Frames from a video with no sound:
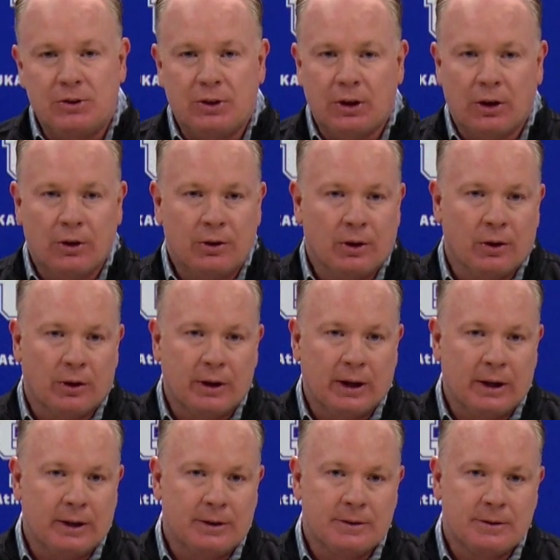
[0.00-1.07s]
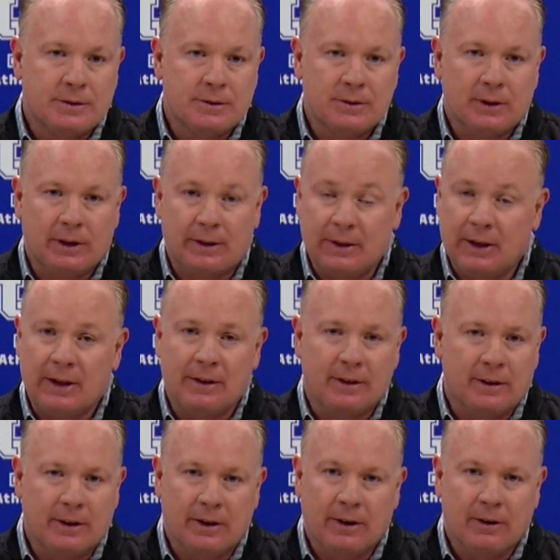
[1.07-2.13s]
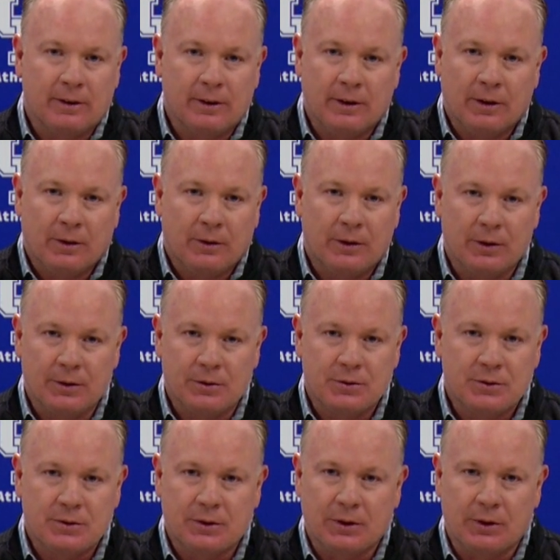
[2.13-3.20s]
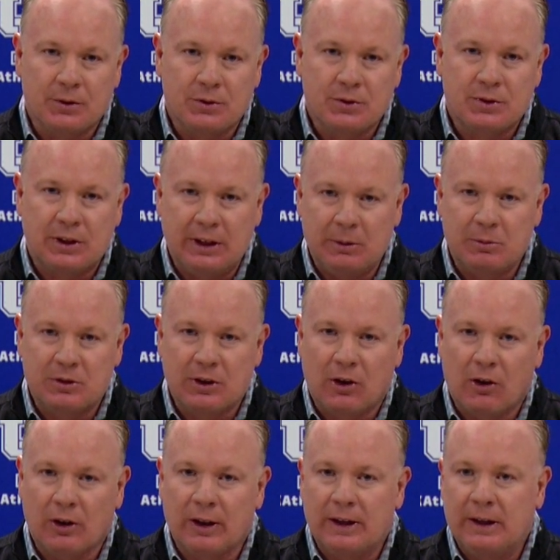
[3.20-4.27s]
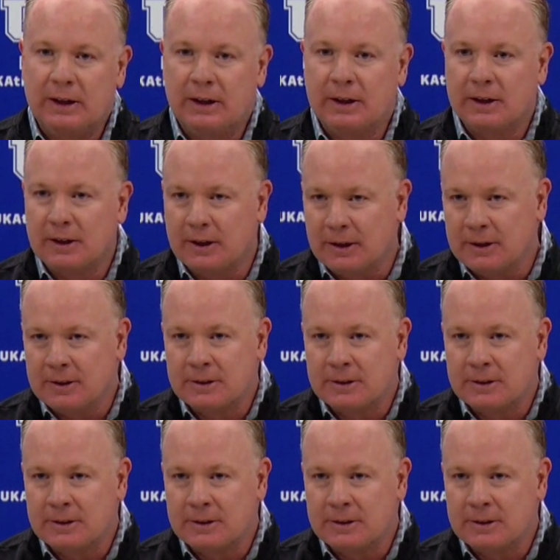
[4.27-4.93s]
each year, you look at it at the end of the year. You know, there's teams in our league,